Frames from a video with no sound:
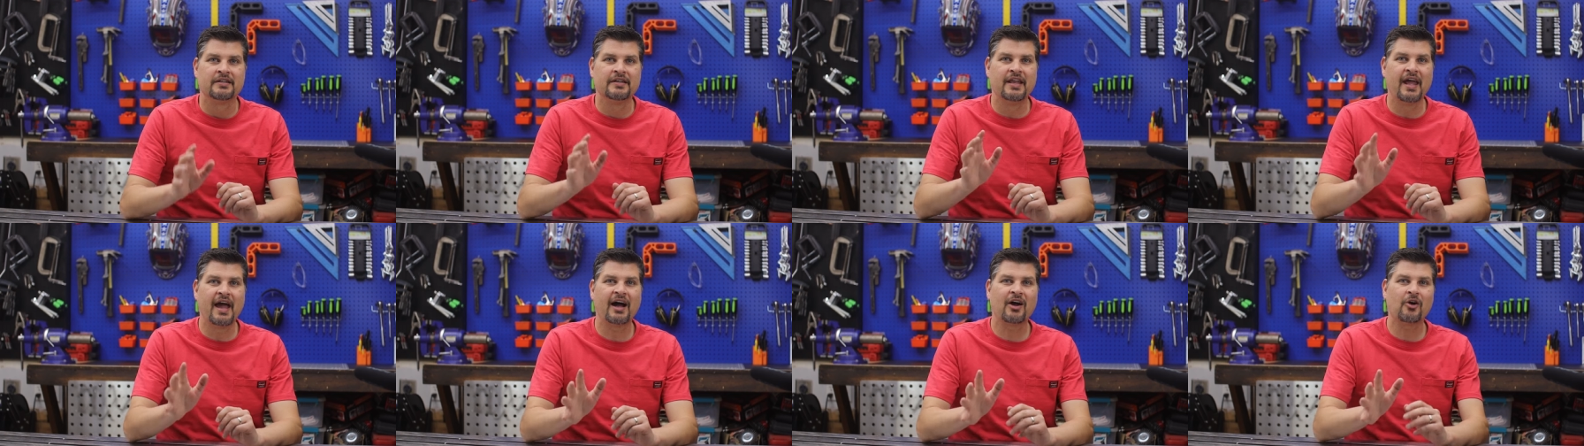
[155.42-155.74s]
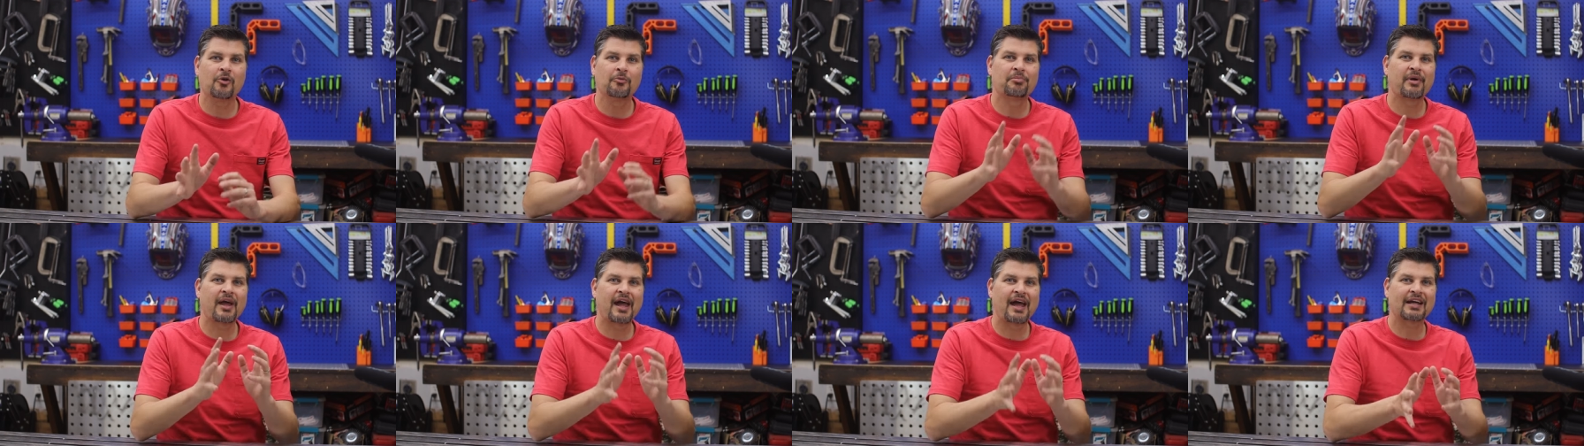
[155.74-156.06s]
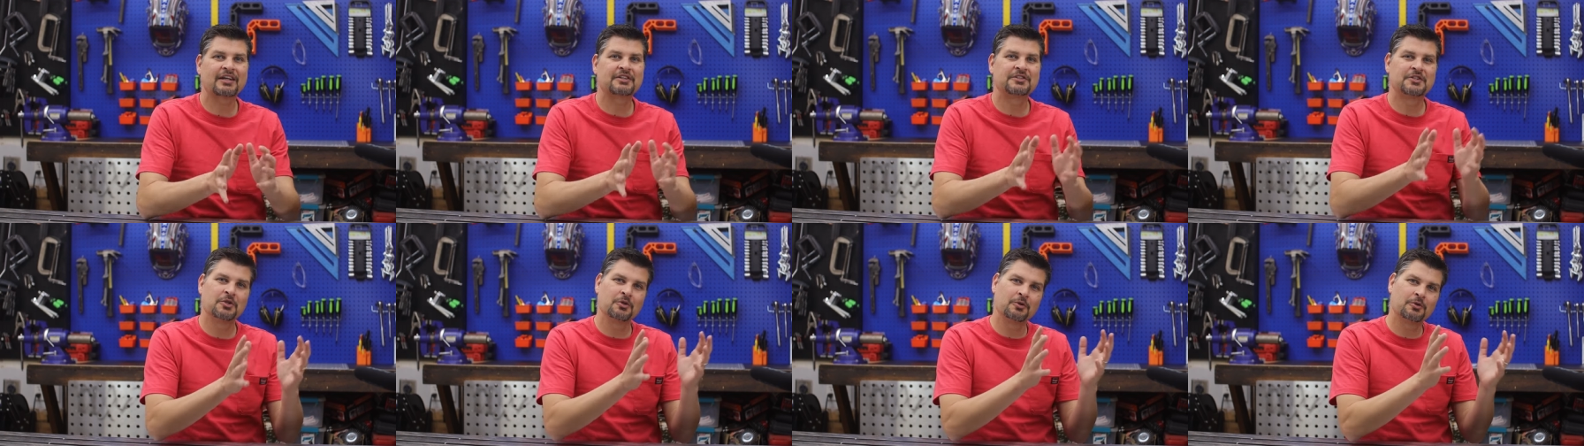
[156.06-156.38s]
Now
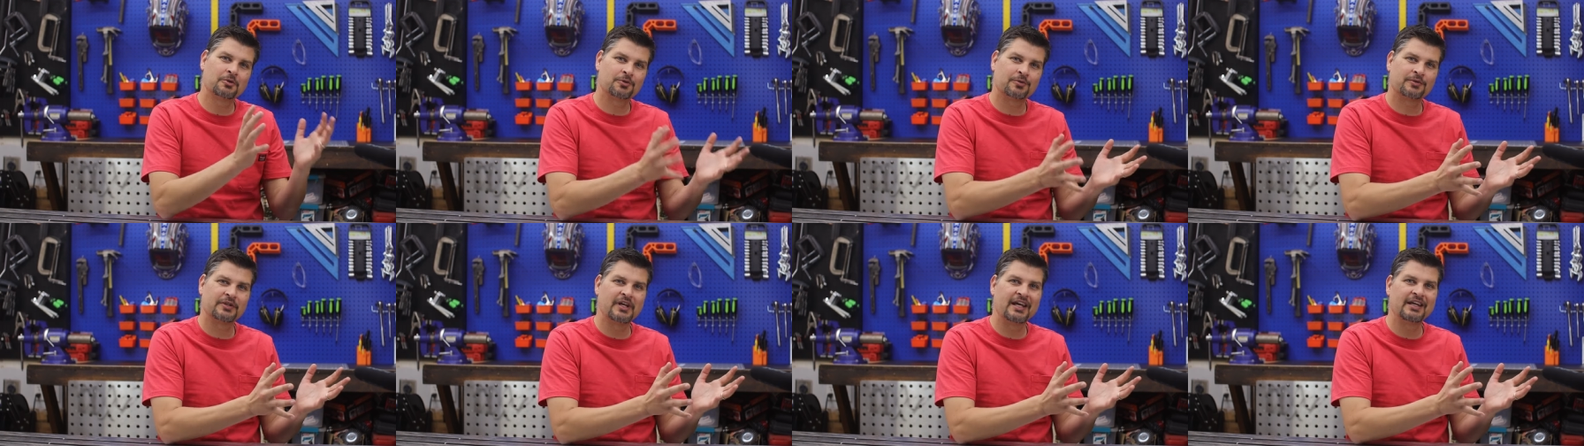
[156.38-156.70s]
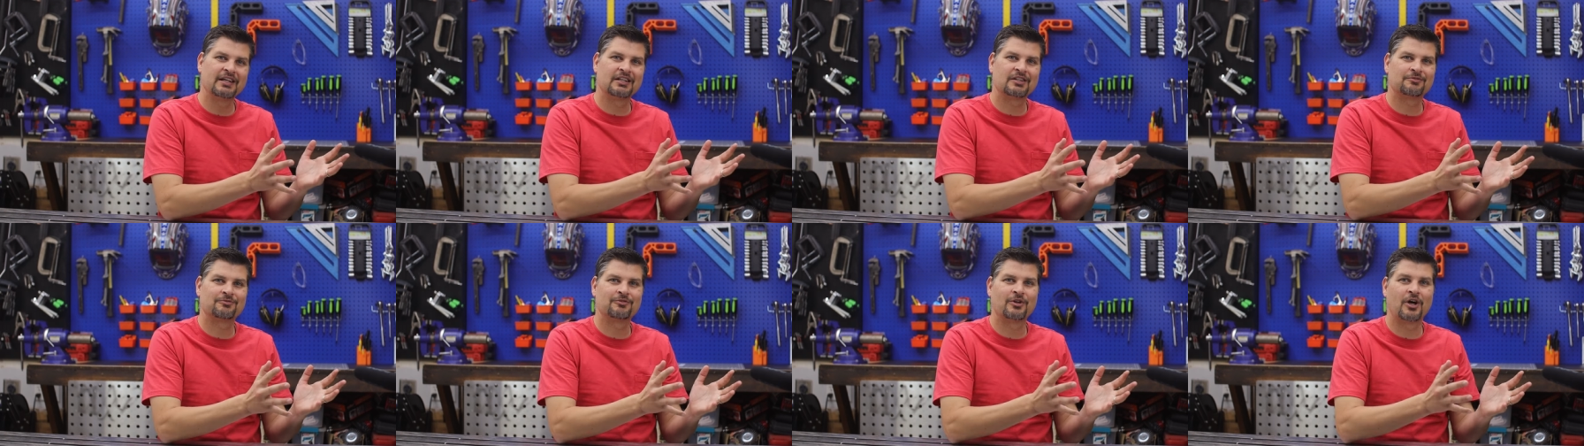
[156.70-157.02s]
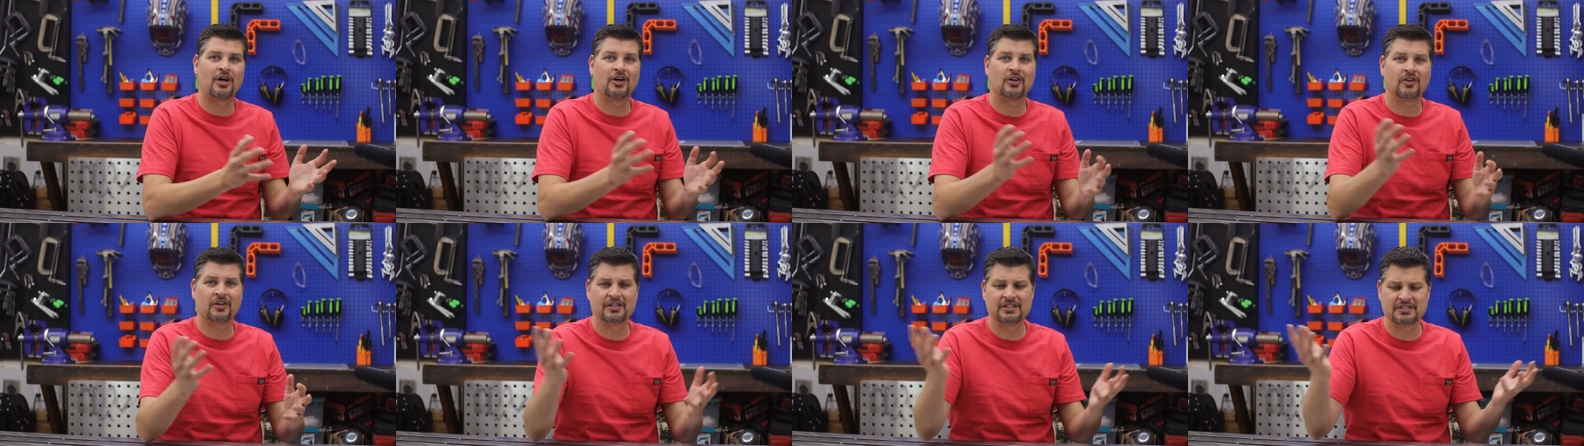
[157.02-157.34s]
back to creative
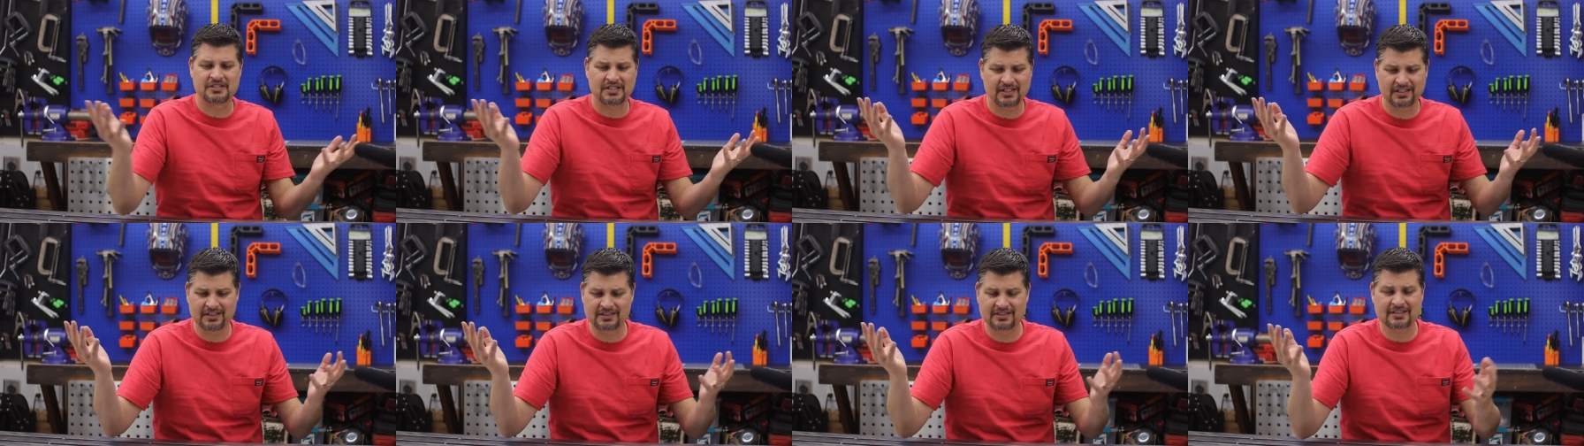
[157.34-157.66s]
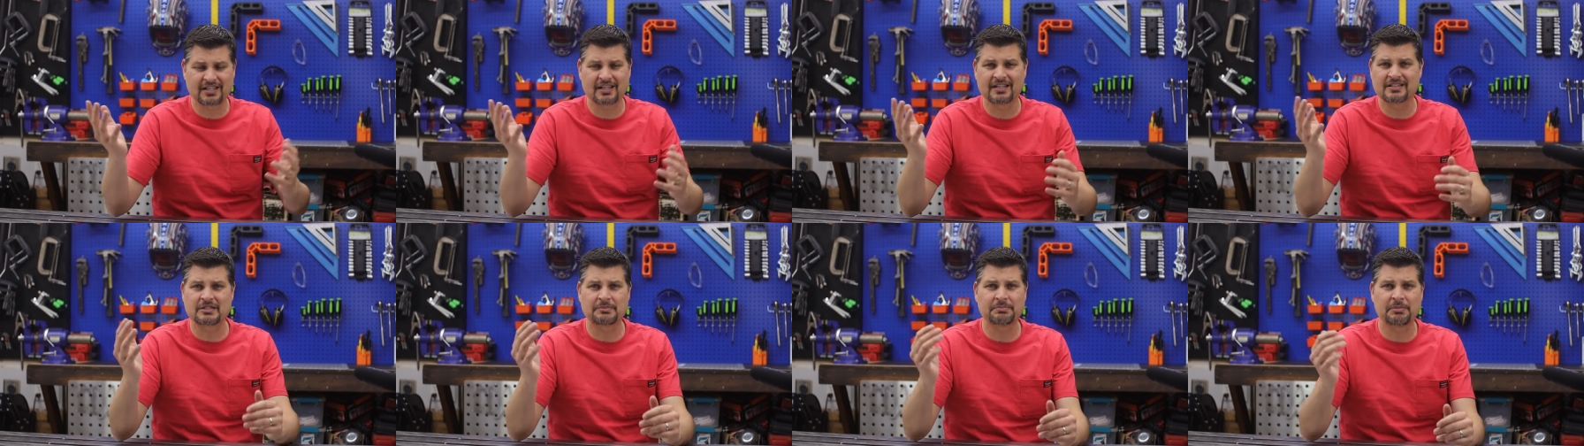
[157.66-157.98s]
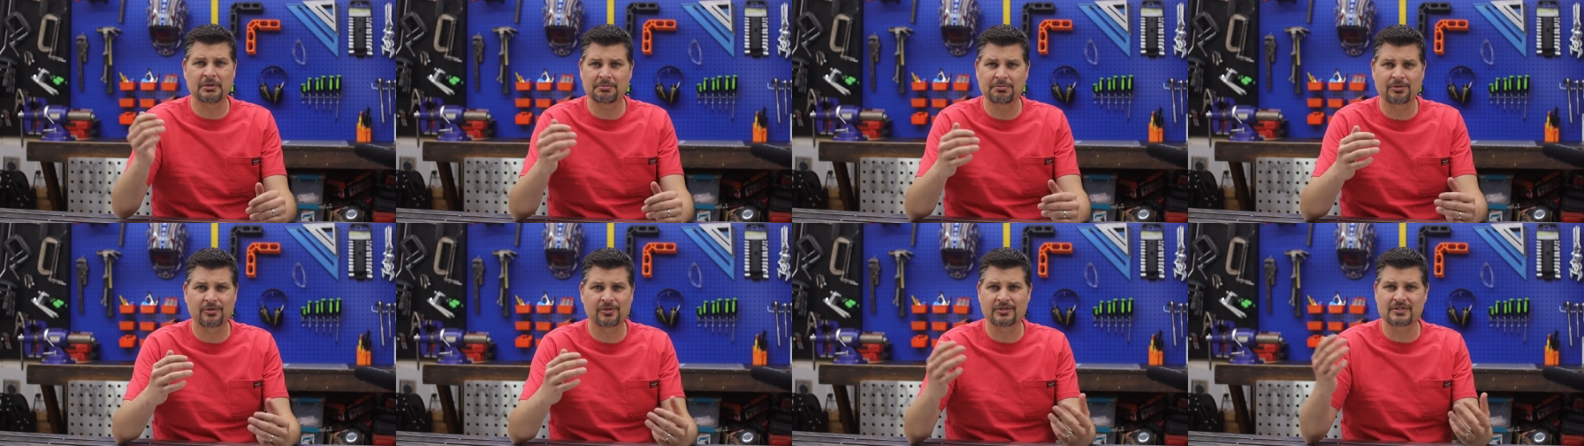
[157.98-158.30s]
knowledge, and tons of
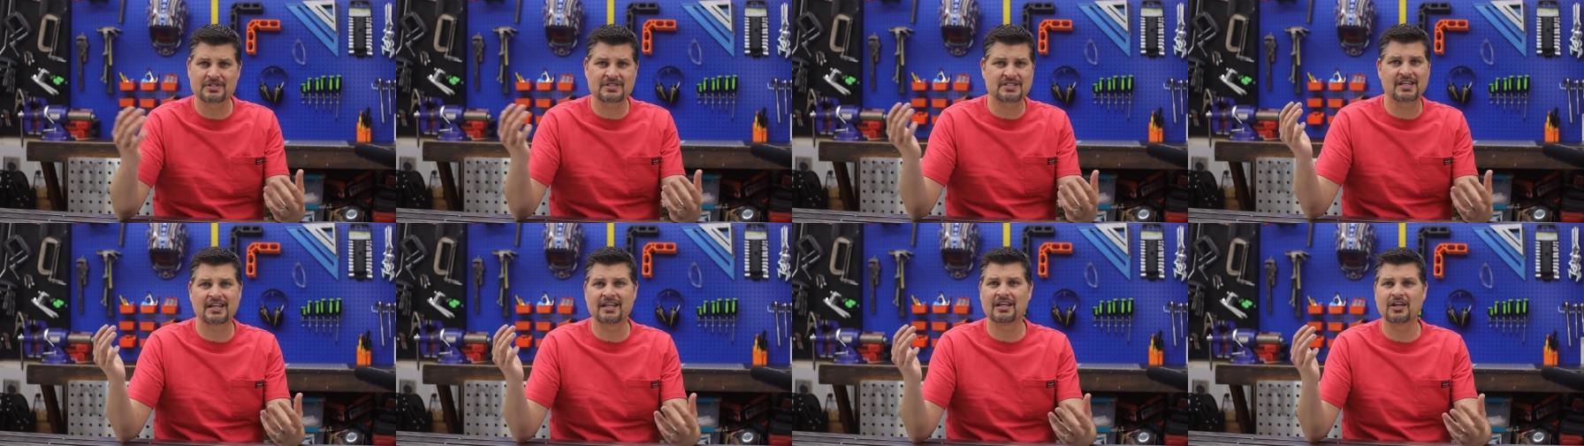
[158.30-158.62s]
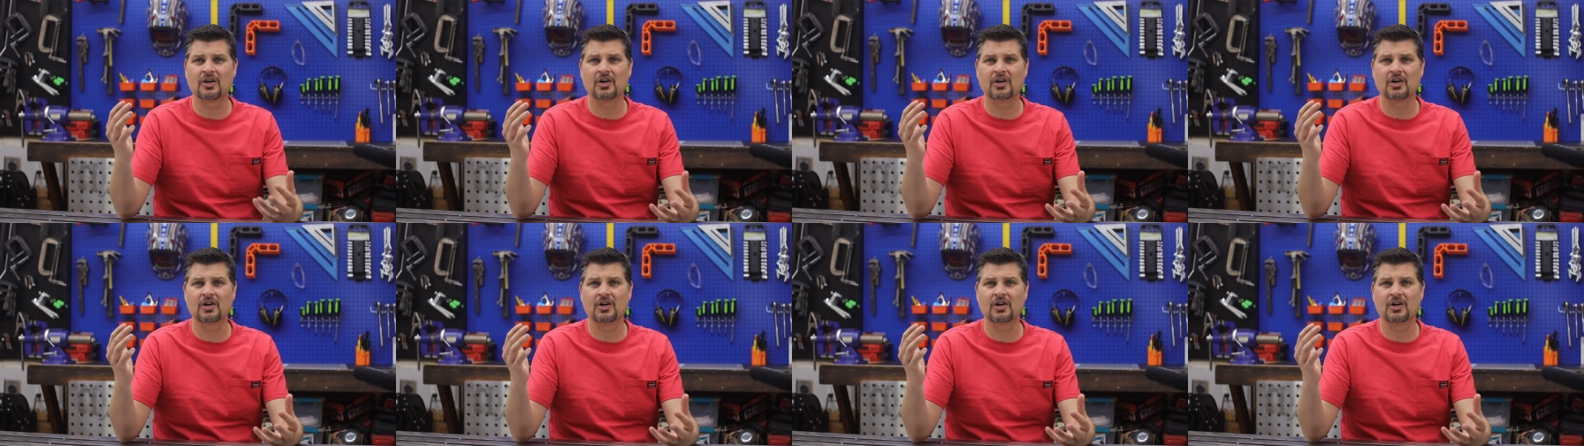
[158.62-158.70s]
people will say,